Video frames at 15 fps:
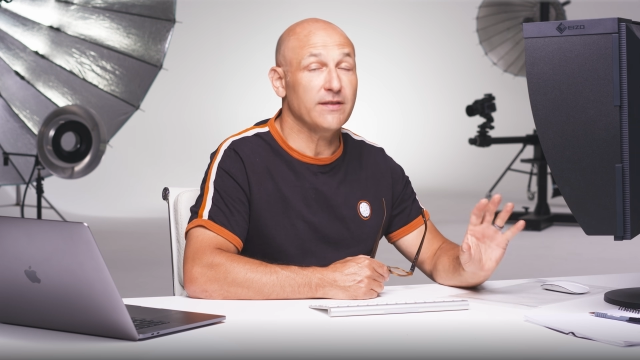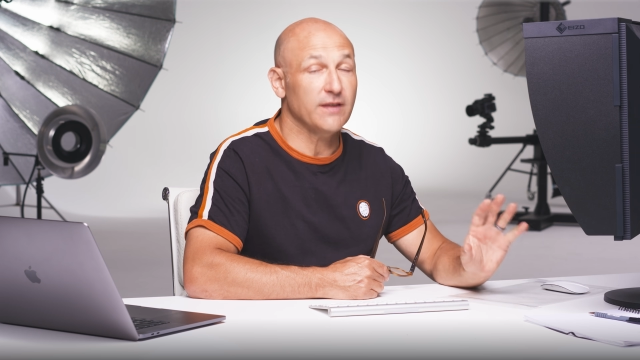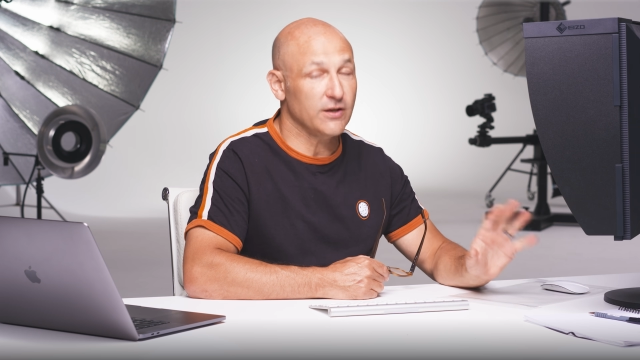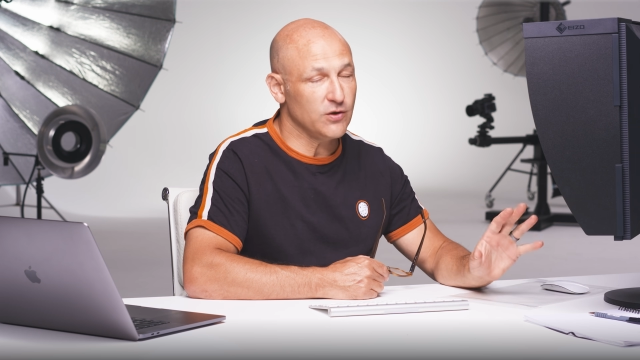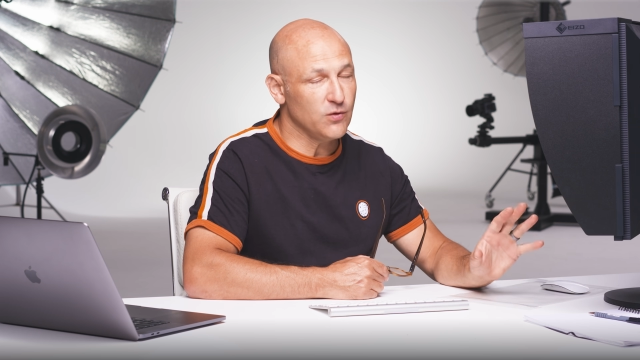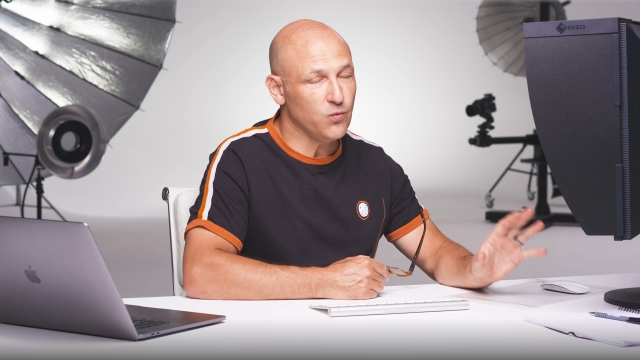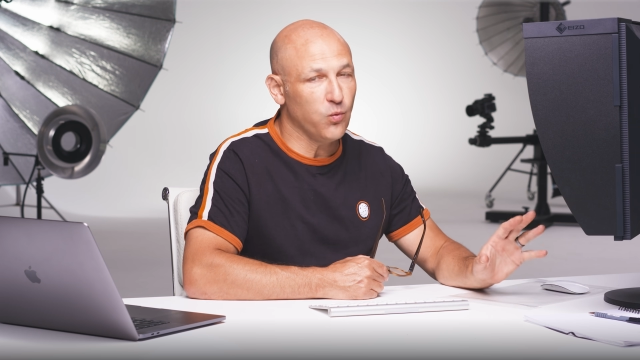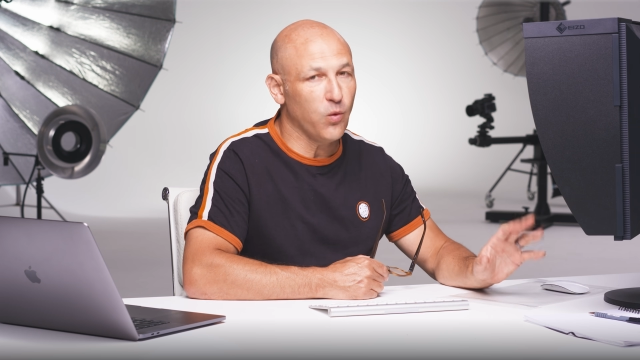that
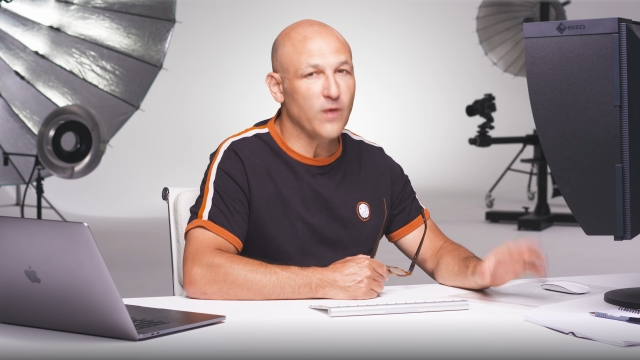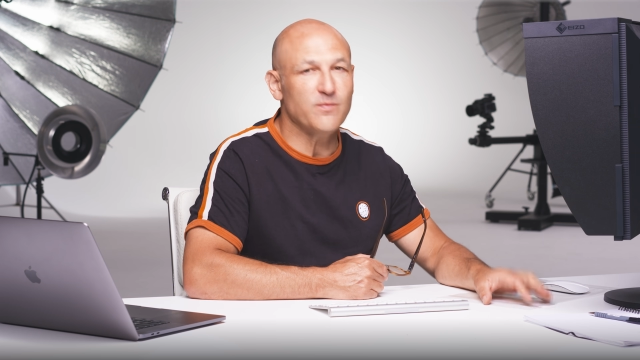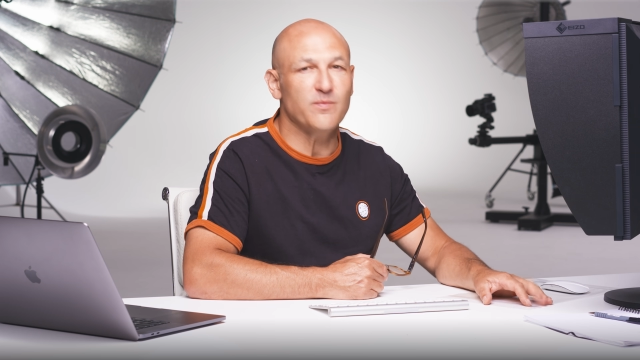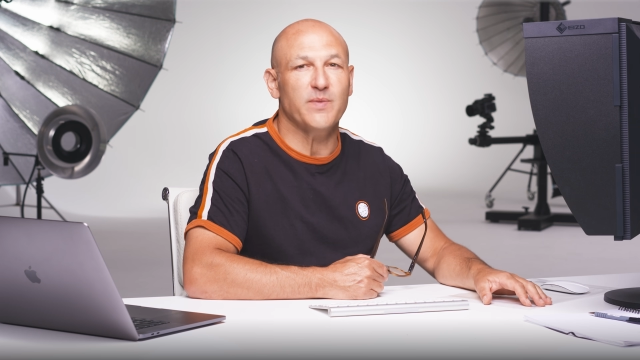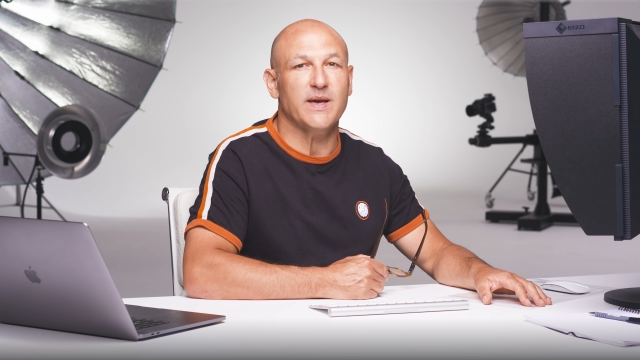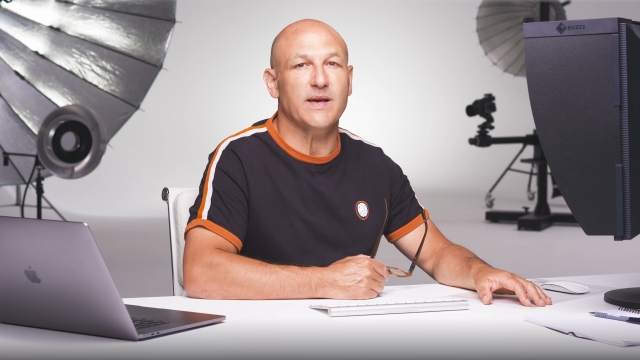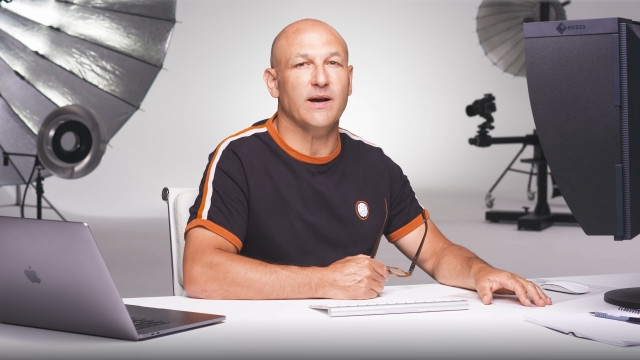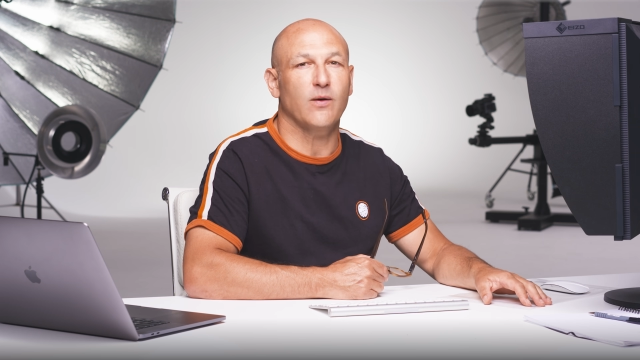you
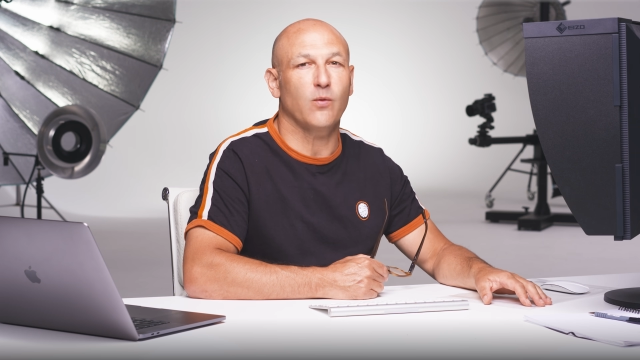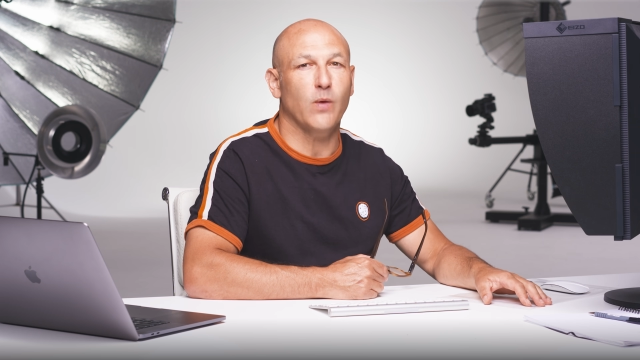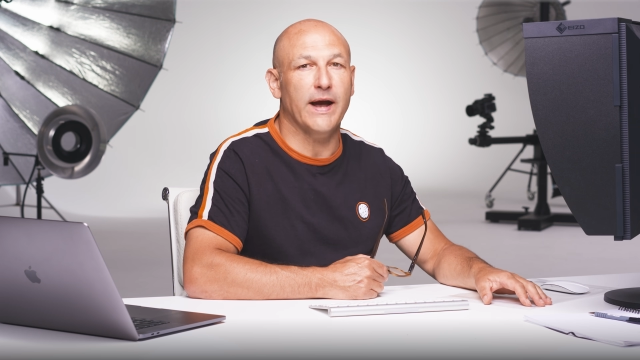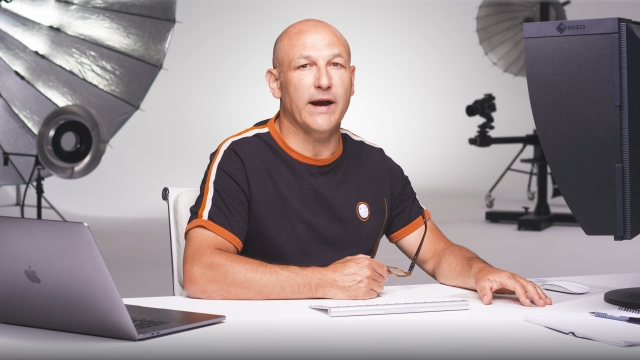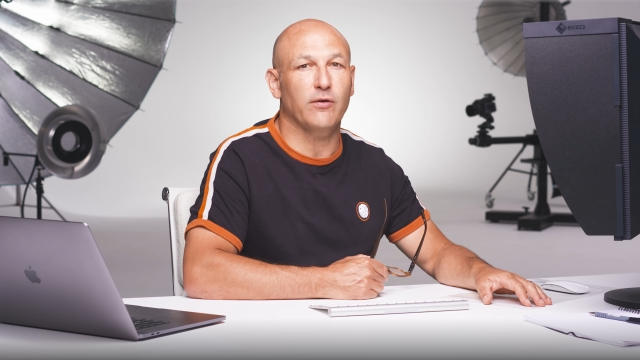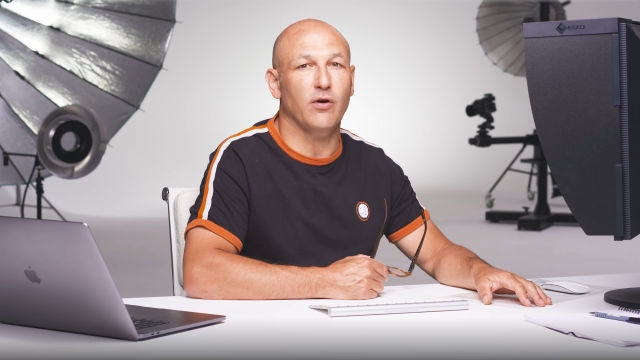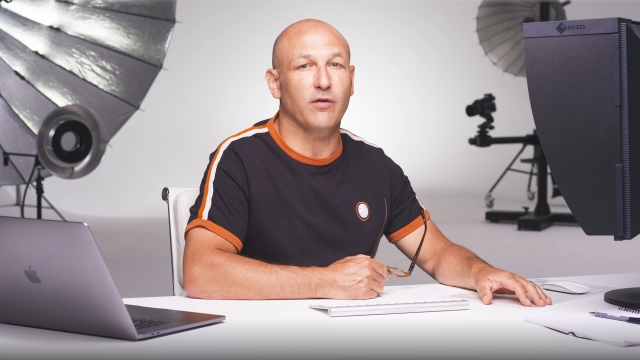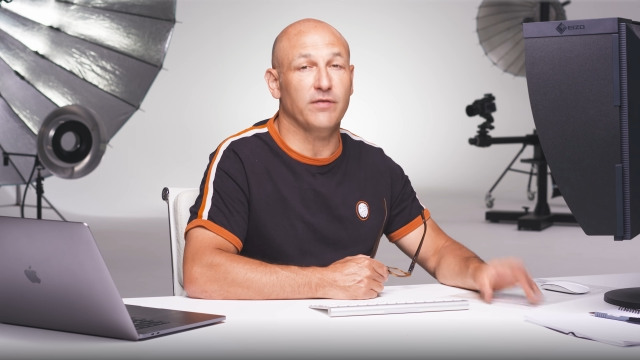won't be
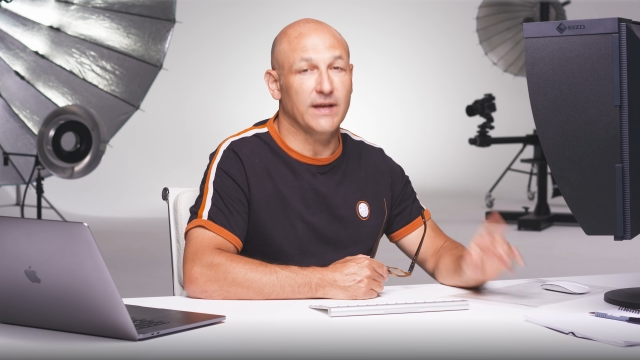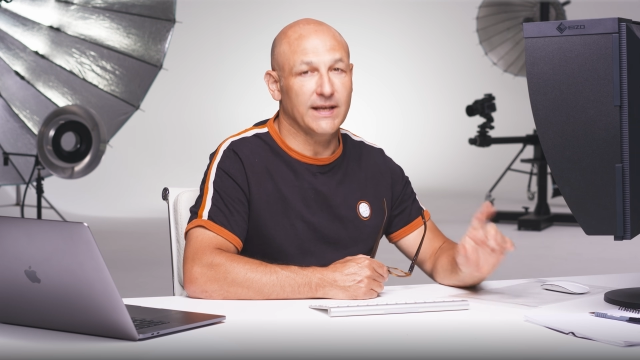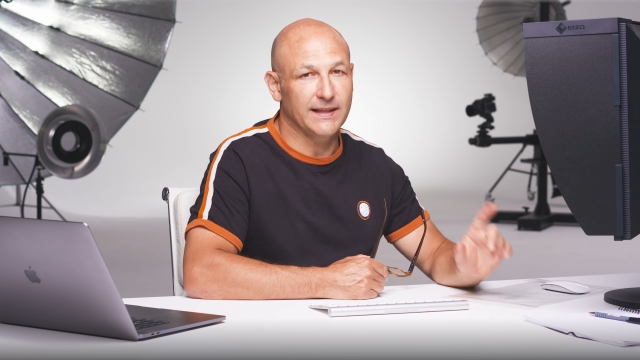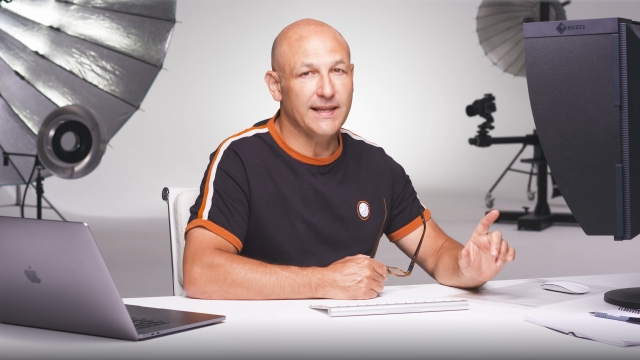aware of.